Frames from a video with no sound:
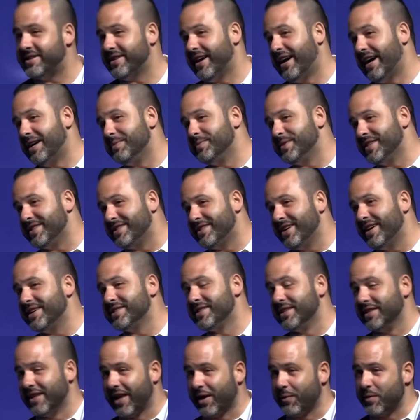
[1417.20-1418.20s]
times it
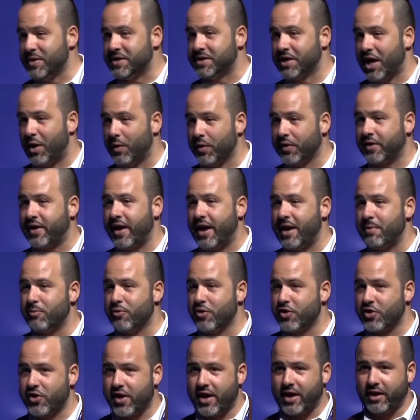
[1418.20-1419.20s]
doesn't, like we saw with
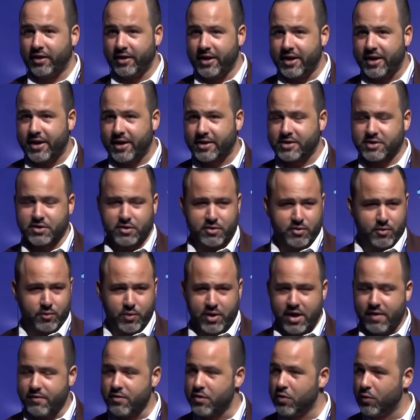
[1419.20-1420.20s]
Cambridge Analytica or
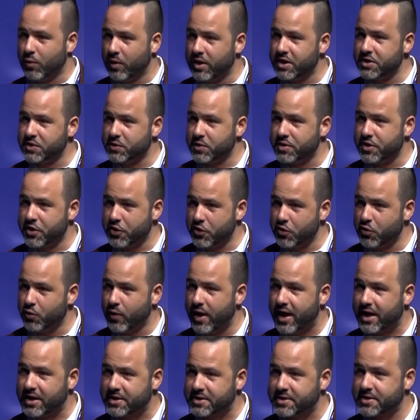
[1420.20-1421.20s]
whatever it was in the
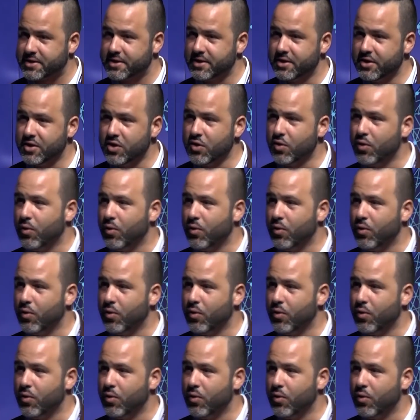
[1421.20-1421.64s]
U.S.